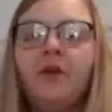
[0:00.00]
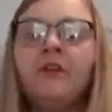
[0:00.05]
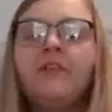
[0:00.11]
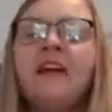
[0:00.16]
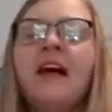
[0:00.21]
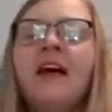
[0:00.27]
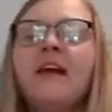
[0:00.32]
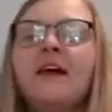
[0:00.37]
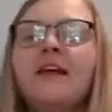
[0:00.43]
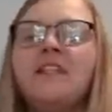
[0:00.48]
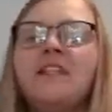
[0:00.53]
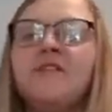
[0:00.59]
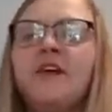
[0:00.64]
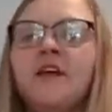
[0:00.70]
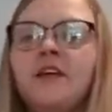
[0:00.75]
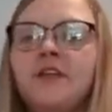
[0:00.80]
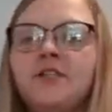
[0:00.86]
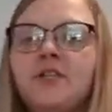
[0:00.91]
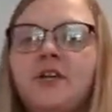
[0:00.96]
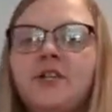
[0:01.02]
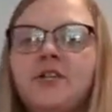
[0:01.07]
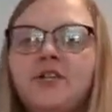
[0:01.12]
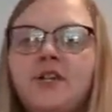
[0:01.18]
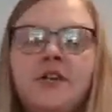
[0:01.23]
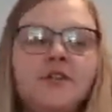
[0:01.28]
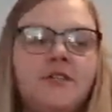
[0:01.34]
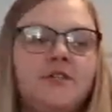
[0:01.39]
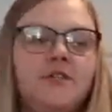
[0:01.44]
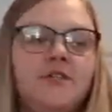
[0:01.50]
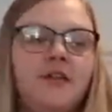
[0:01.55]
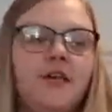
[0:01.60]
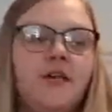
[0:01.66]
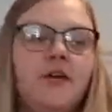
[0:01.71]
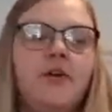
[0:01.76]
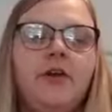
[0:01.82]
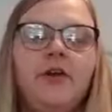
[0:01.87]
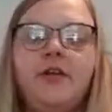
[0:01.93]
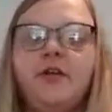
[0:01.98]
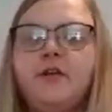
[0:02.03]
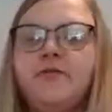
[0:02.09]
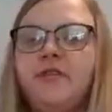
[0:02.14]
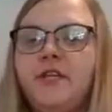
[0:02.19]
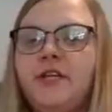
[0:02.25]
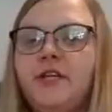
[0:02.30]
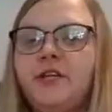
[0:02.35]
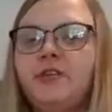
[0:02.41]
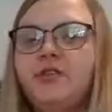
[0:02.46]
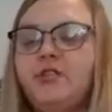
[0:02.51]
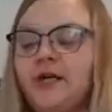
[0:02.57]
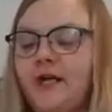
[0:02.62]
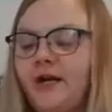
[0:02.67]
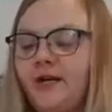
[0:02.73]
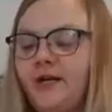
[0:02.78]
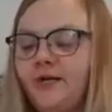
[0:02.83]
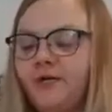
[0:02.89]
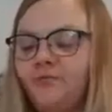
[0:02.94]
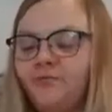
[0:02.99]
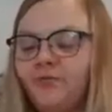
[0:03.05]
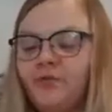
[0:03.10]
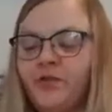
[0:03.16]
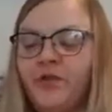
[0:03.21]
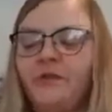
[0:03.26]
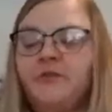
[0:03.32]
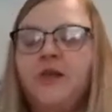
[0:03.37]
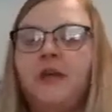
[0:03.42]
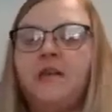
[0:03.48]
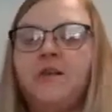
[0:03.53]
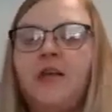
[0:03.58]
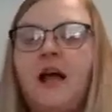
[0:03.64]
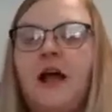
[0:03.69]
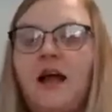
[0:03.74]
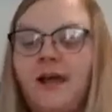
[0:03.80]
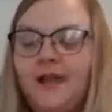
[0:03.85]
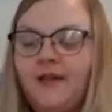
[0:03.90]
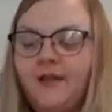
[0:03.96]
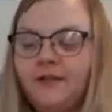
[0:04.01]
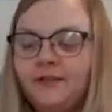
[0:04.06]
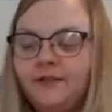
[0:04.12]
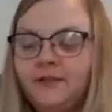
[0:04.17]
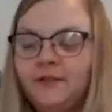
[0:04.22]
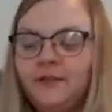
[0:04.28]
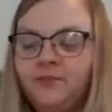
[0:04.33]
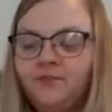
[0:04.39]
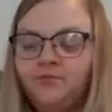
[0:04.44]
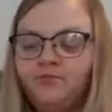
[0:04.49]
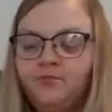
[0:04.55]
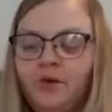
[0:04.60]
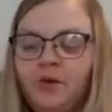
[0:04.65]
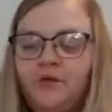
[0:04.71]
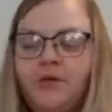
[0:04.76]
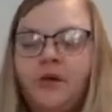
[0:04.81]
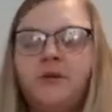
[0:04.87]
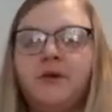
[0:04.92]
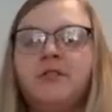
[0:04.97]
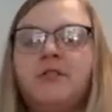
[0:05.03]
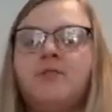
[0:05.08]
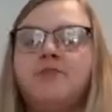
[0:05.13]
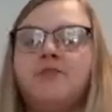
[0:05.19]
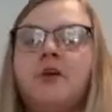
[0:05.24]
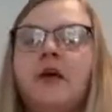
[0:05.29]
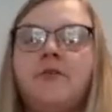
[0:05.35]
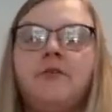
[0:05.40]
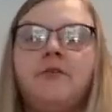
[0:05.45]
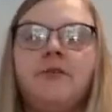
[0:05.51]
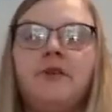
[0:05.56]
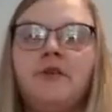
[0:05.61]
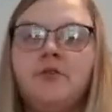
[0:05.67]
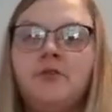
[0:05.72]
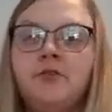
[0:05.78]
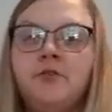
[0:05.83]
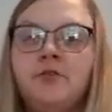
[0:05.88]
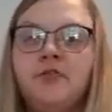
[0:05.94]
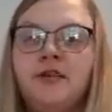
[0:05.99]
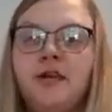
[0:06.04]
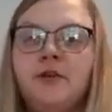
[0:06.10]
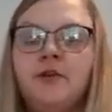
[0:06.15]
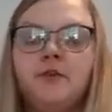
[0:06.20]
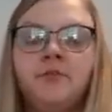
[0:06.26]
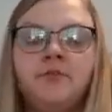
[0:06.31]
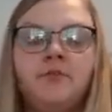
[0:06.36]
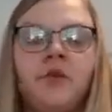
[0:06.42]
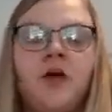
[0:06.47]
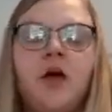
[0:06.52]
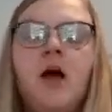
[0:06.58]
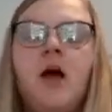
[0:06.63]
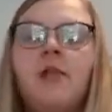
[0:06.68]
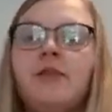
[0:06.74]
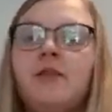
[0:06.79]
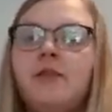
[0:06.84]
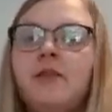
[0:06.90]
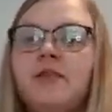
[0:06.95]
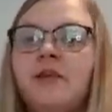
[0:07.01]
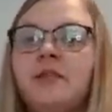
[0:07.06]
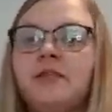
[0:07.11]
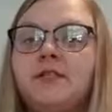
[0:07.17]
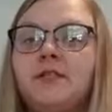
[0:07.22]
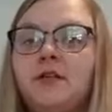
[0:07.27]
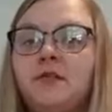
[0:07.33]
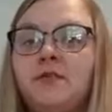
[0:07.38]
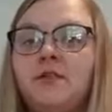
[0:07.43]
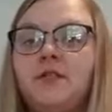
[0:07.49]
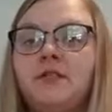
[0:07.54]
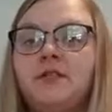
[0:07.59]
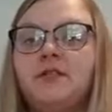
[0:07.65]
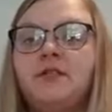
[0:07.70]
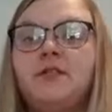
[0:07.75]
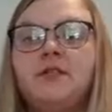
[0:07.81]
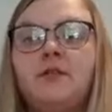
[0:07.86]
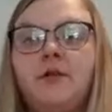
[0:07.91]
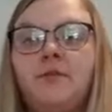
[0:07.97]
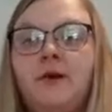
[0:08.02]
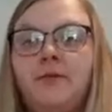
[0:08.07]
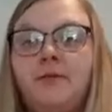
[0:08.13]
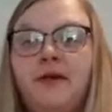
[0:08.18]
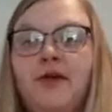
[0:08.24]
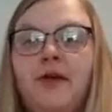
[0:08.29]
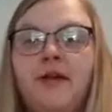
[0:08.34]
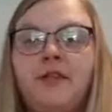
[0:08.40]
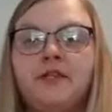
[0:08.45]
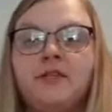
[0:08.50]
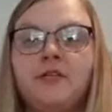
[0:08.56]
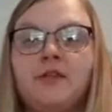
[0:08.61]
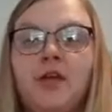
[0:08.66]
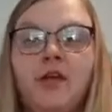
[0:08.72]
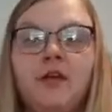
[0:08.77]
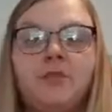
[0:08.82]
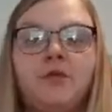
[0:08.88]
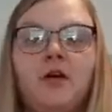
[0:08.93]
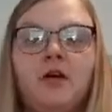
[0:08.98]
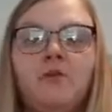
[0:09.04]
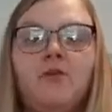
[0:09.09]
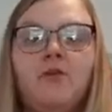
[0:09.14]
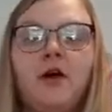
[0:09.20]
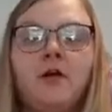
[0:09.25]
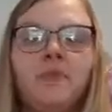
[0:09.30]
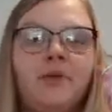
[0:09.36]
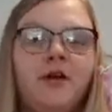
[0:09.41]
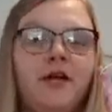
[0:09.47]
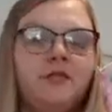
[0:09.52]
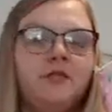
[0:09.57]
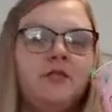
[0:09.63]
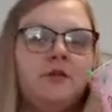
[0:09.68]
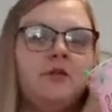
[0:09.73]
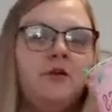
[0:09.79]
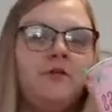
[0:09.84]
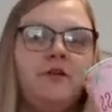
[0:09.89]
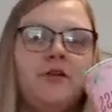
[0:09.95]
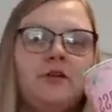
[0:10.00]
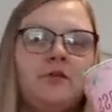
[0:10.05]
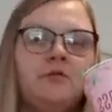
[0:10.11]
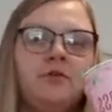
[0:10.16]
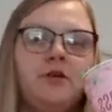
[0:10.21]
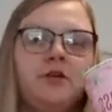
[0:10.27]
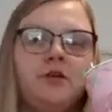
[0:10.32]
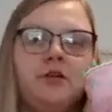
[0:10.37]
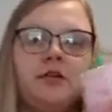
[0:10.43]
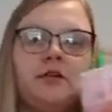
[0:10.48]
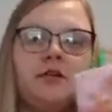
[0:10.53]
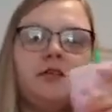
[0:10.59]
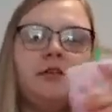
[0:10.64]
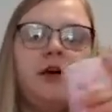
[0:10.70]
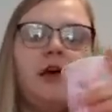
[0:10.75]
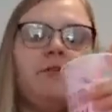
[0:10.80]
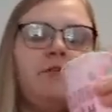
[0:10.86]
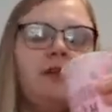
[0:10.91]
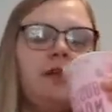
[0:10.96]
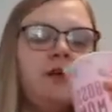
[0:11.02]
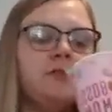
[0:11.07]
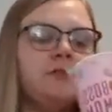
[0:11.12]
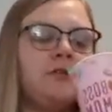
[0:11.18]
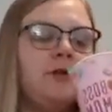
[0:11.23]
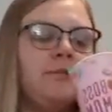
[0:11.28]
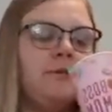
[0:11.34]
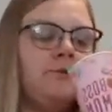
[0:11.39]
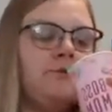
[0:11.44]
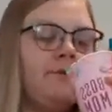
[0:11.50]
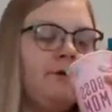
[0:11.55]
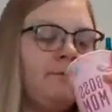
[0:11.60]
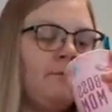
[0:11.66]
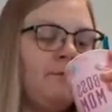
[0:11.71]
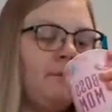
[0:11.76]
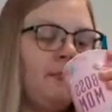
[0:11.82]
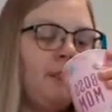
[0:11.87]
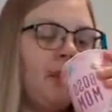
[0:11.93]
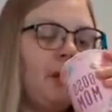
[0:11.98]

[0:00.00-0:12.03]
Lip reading: Yeah, guys, if I can get y'all to share this video, I need the video shared. Give me a like. If y'all want to subscribe to my YouTube channel, the link is going to be listed on my page, the Aim Dog Vlog page that's on Facebook that this live video is coming from.